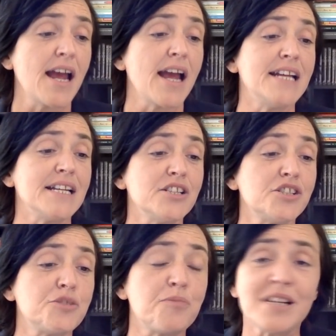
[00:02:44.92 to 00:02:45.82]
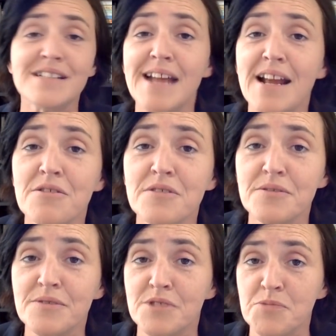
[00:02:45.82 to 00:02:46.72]
It is to bring down
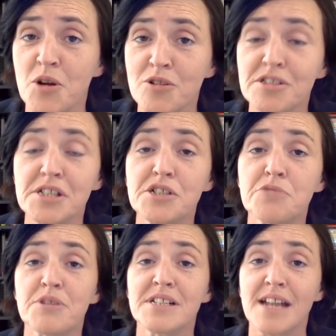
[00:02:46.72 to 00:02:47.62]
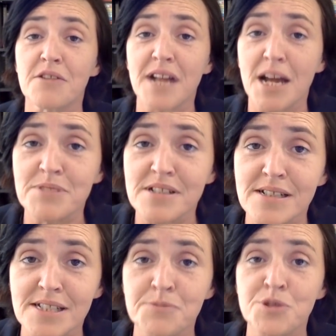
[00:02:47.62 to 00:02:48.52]
democracy, to bring down
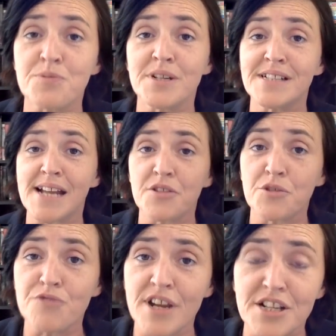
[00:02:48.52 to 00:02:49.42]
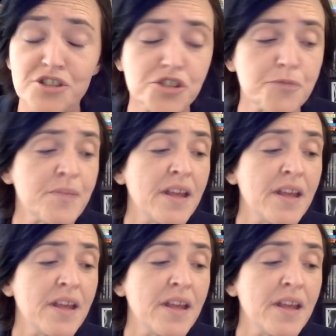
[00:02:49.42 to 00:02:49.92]
capitalism, to bring down the rich.